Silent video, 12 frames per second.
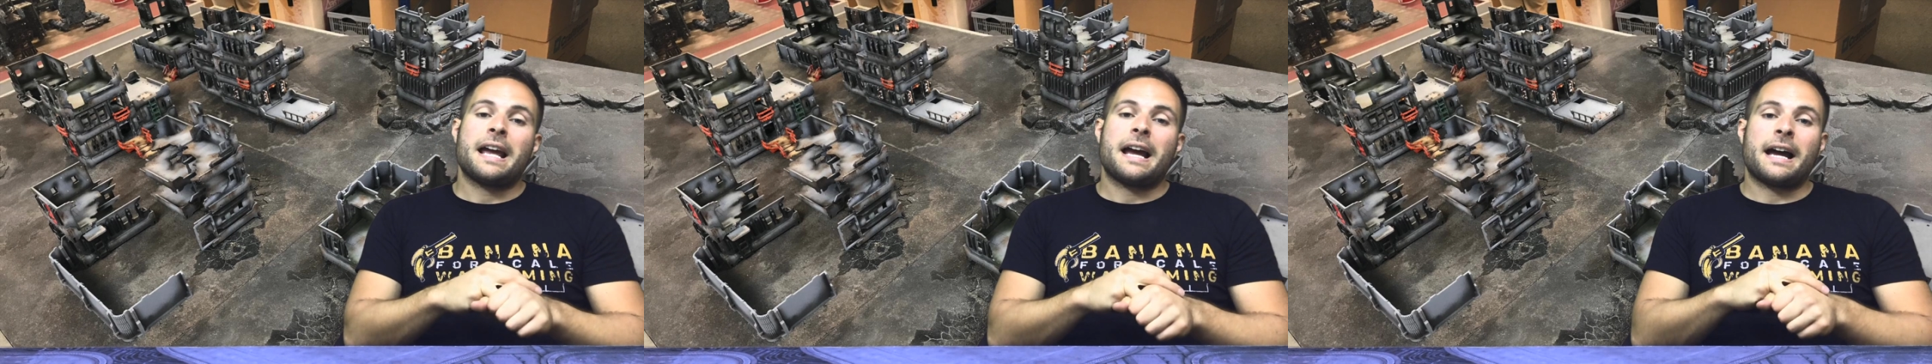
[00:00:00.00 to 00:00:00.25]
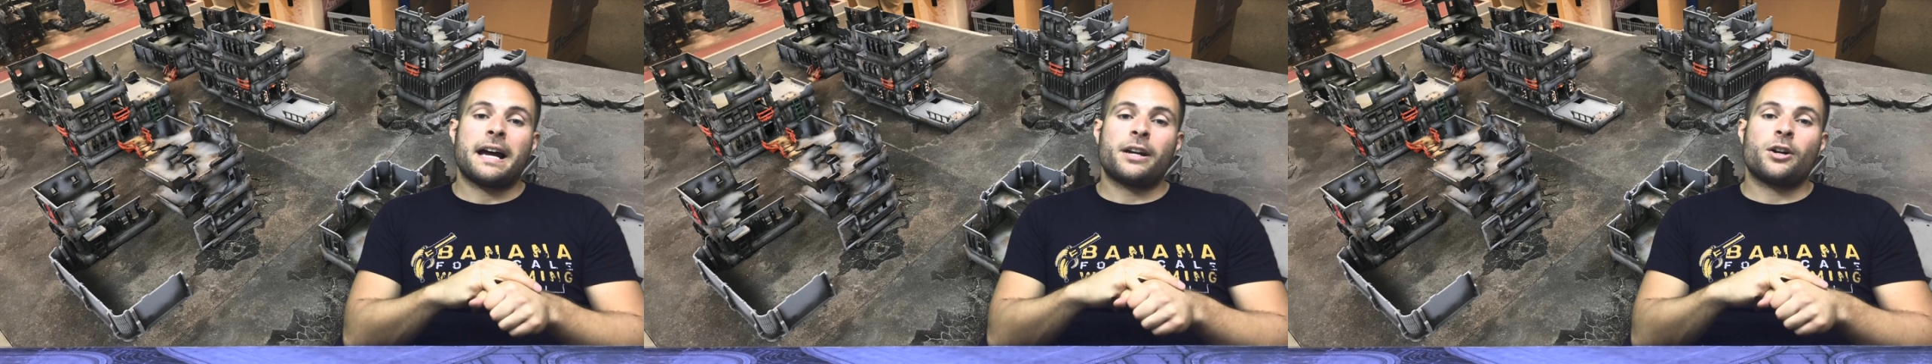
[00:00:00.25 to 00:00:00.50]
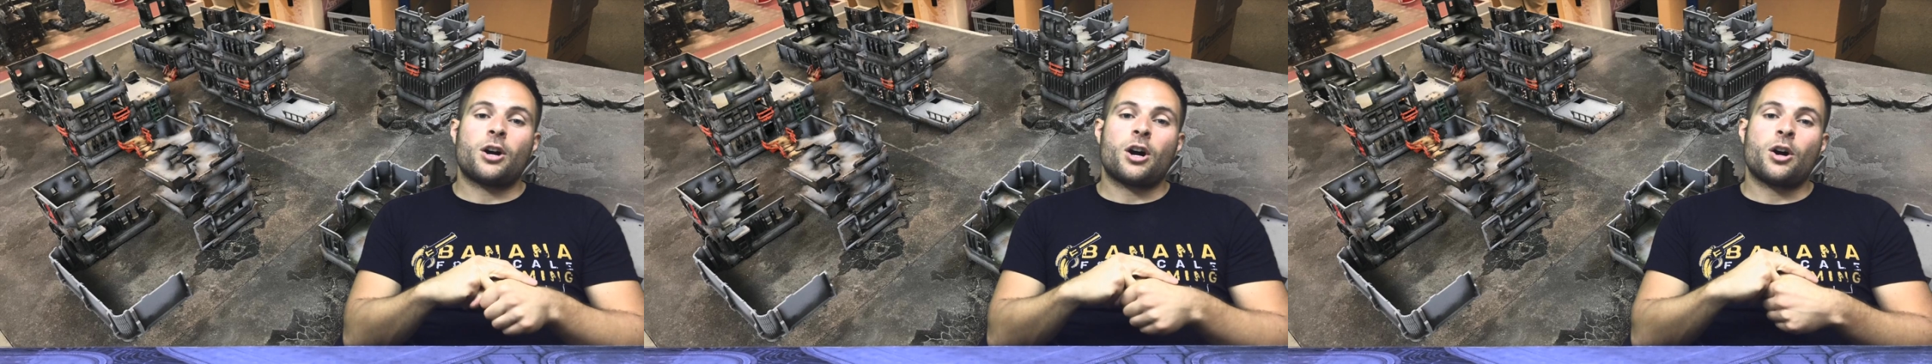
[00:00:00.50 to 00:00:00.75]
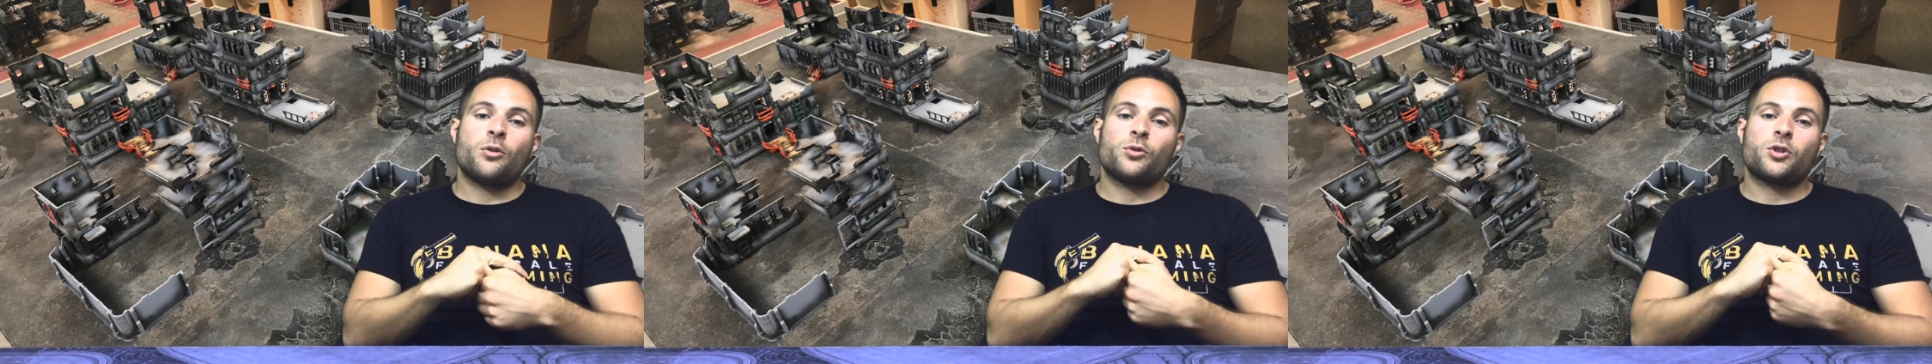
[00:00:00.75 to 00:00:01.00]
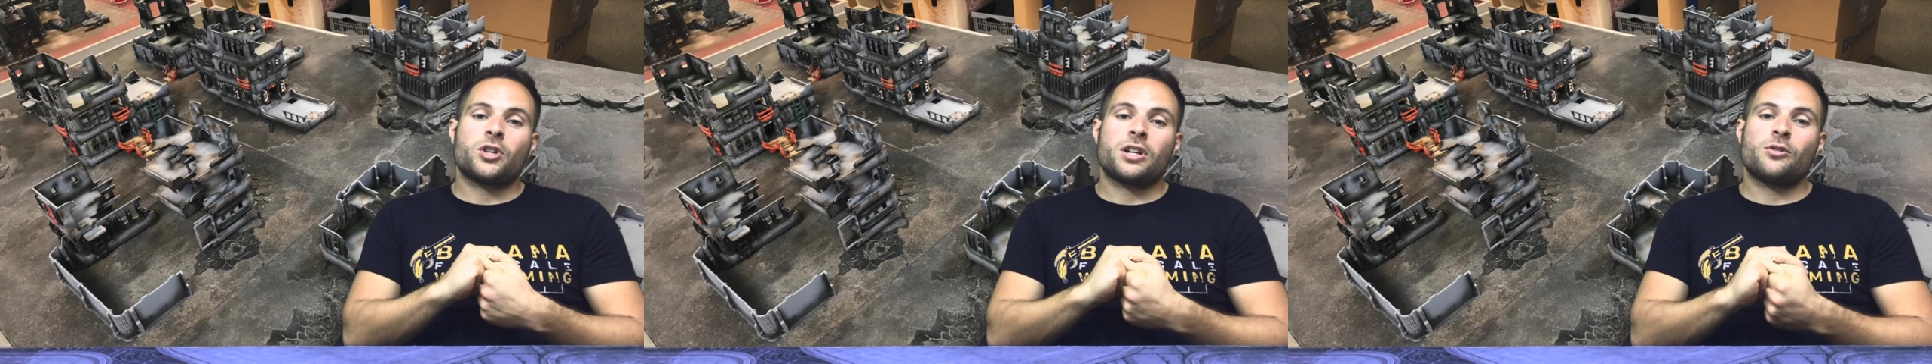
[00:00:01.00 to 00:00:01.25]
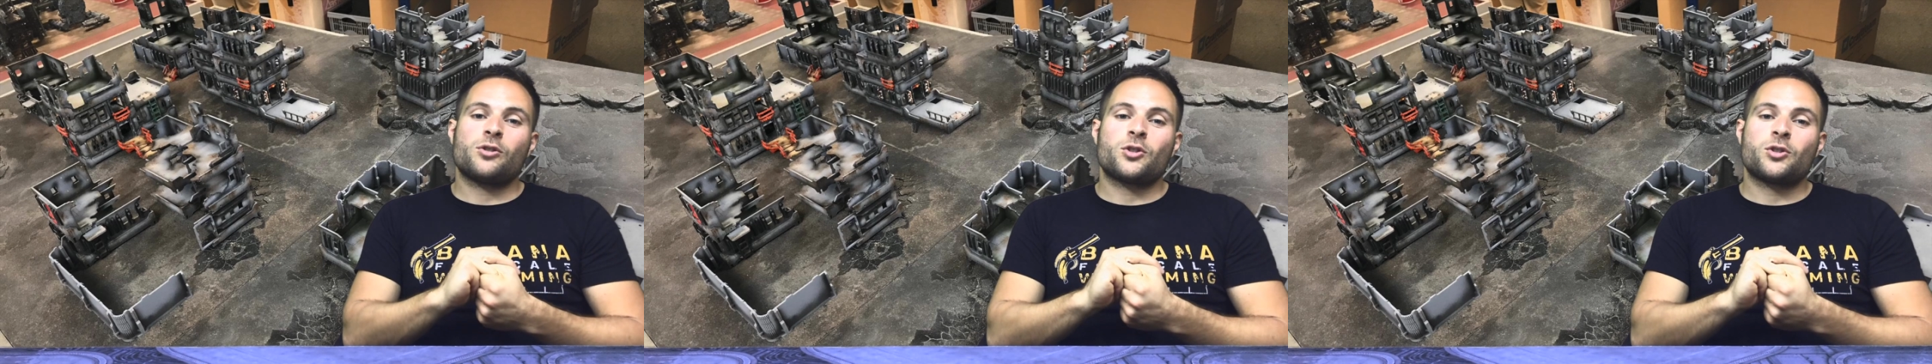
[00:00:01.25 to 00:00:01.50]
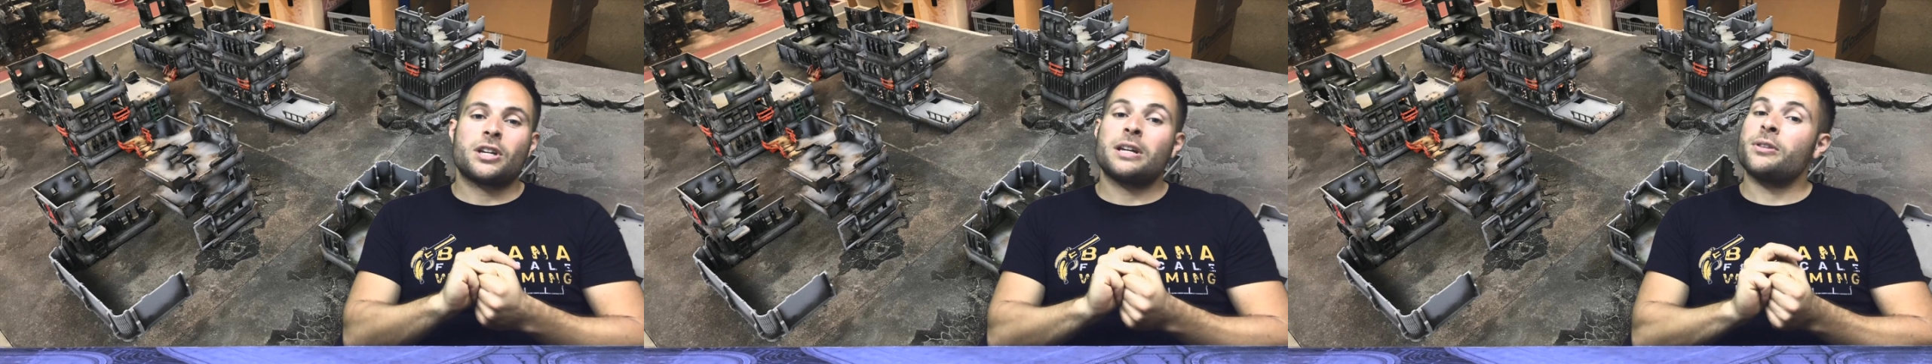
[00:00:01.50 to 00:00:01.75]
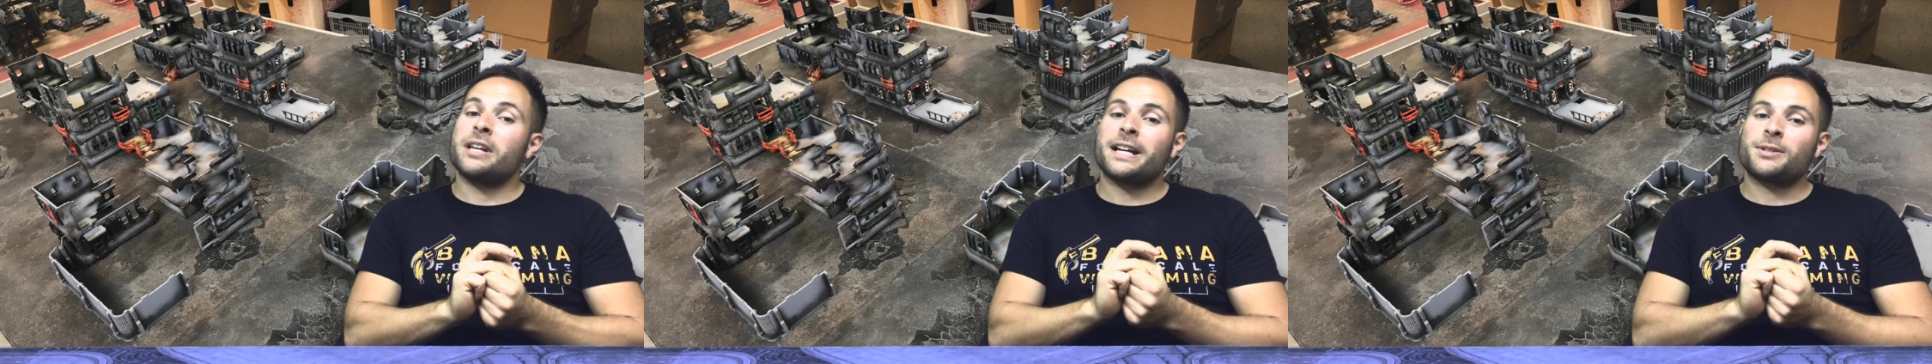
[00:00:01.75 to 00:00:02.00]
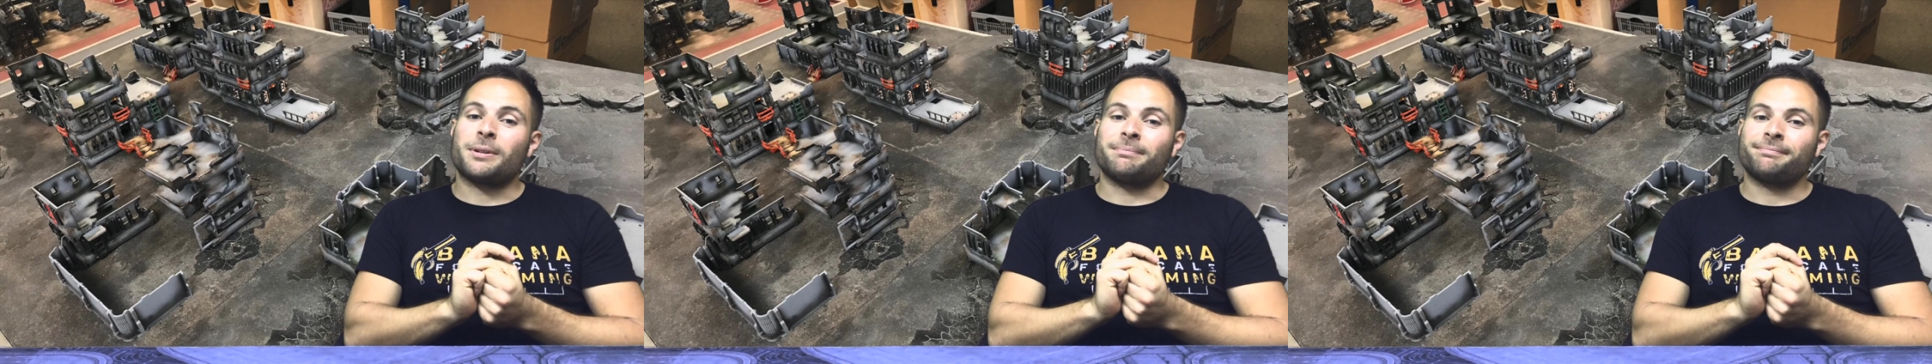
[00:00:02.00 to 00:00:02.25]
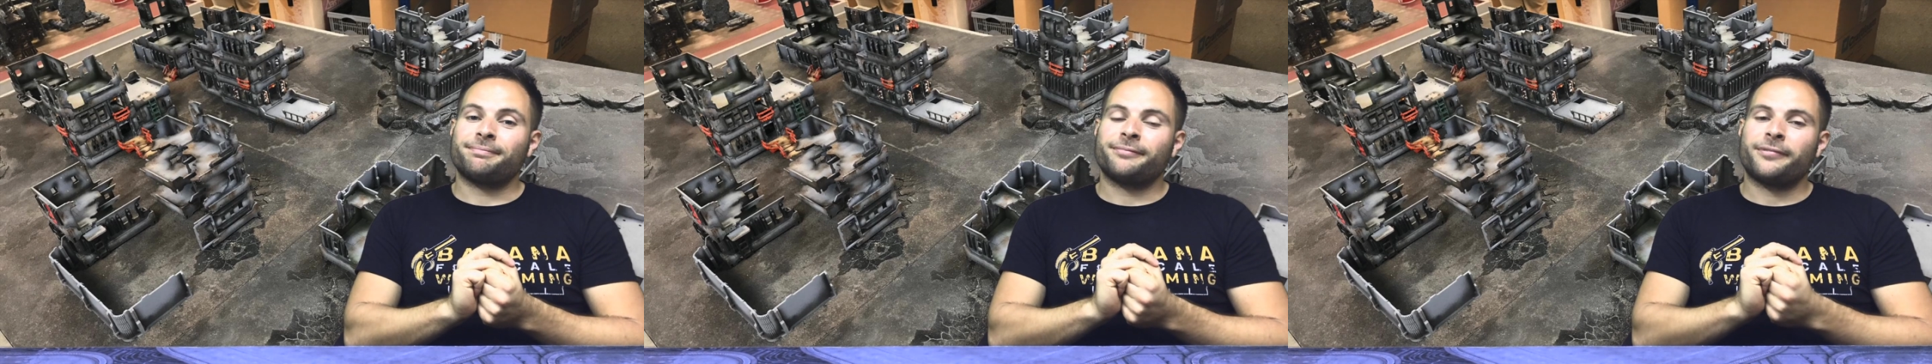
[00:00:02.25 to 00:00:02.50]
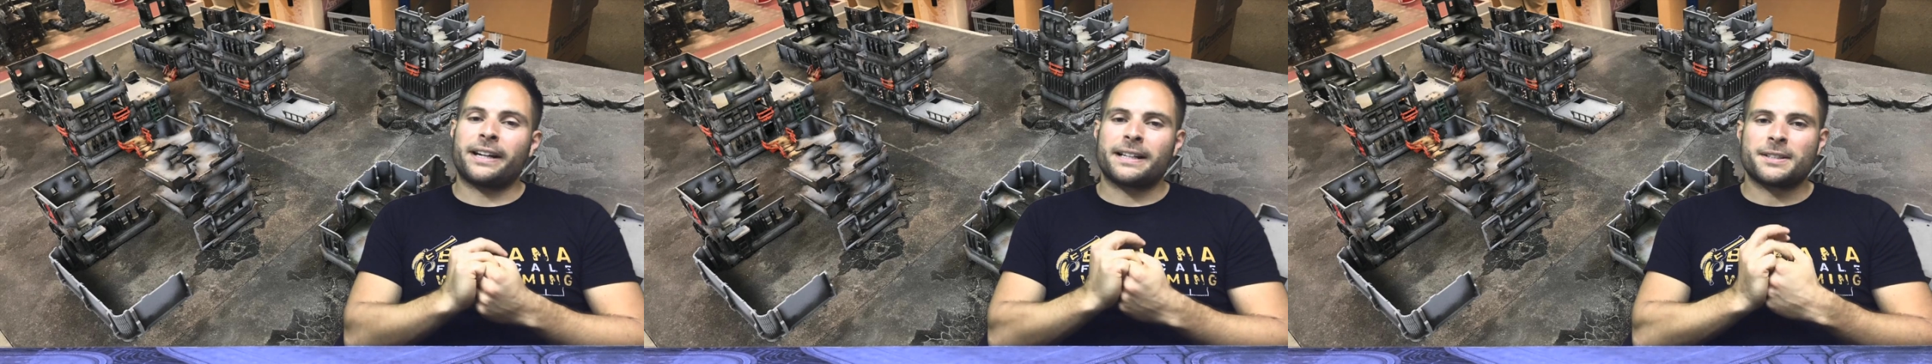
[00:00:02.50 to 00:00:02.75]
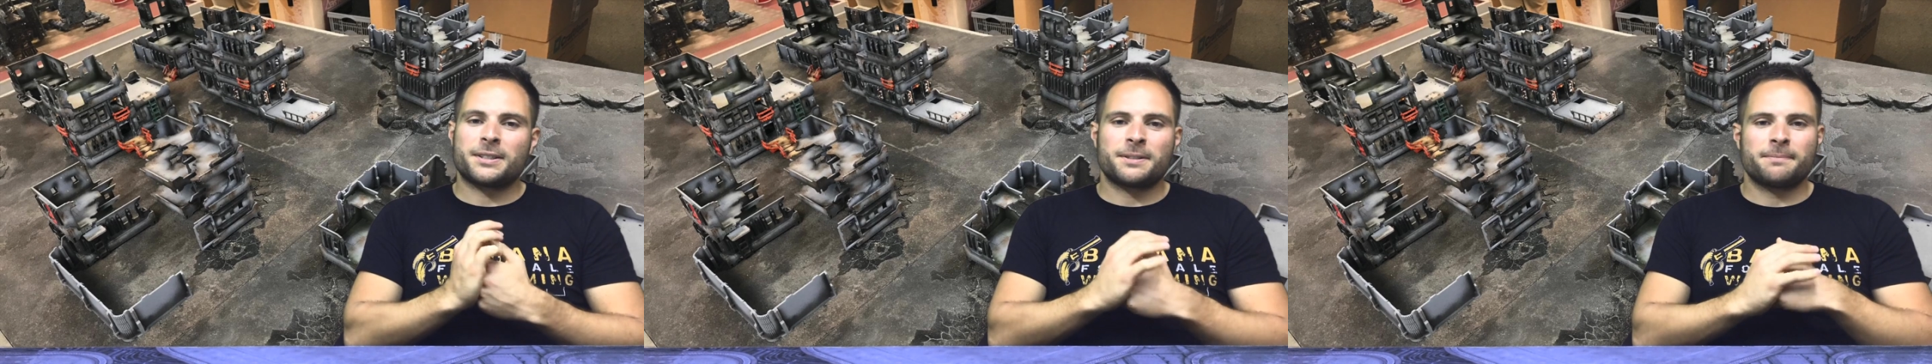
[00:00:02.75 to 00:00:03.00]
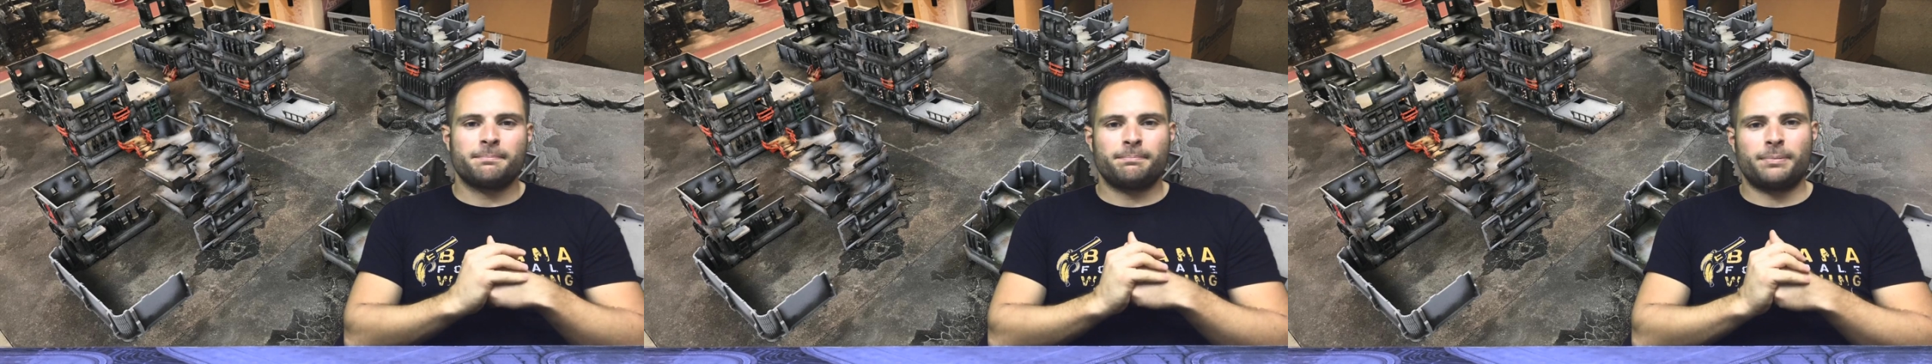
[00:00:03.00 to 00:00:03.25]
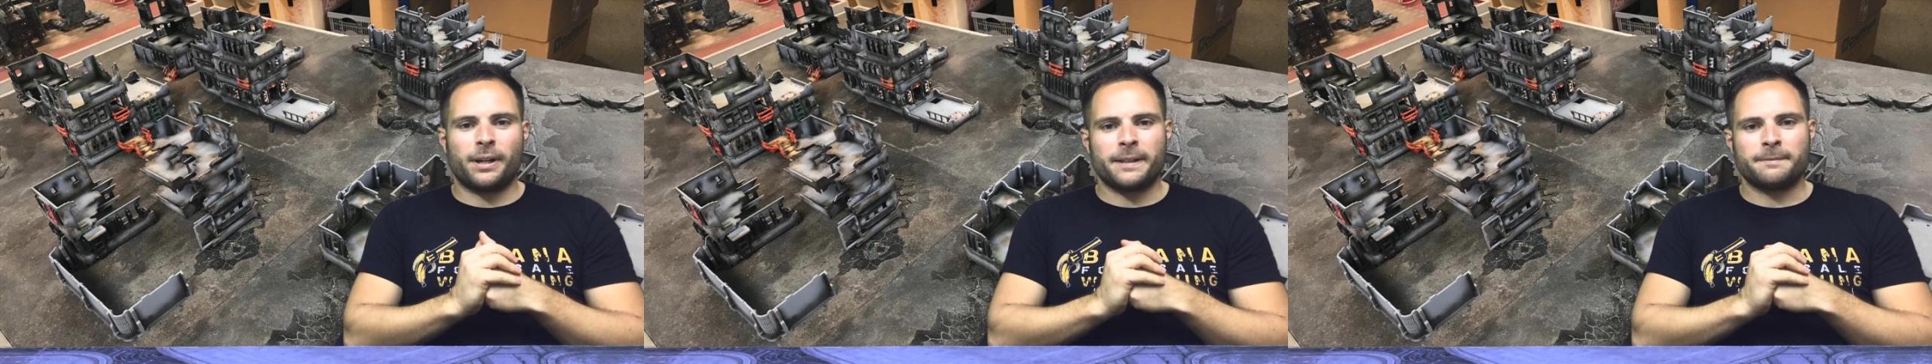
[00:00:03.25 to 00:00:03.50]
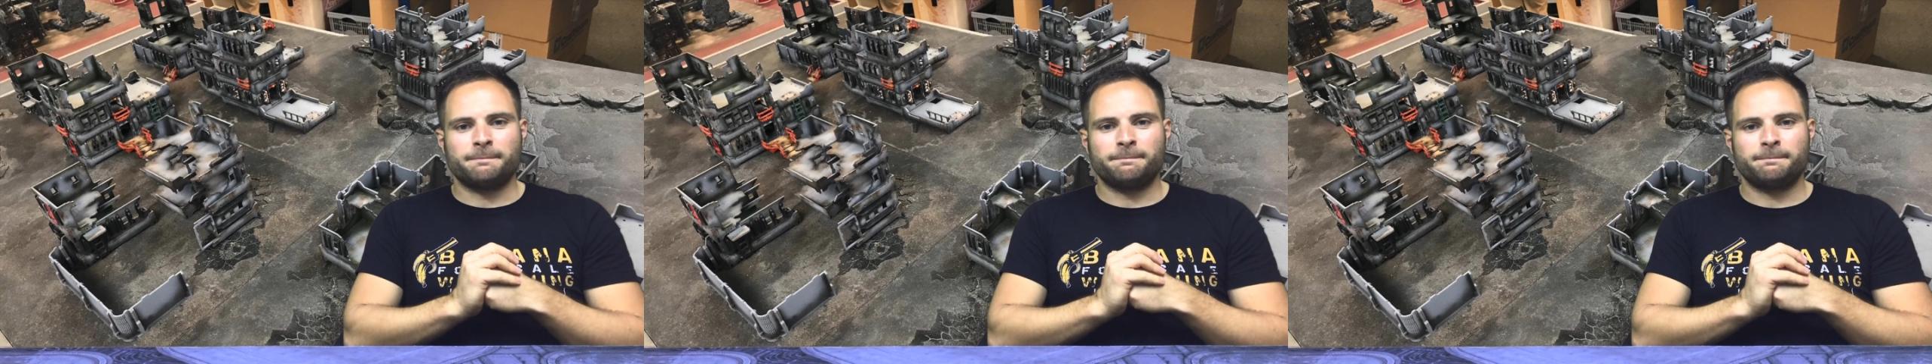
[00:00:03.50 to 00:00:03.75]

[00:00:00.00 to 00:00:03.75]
And I will see you in the next one. Thanks. Bye.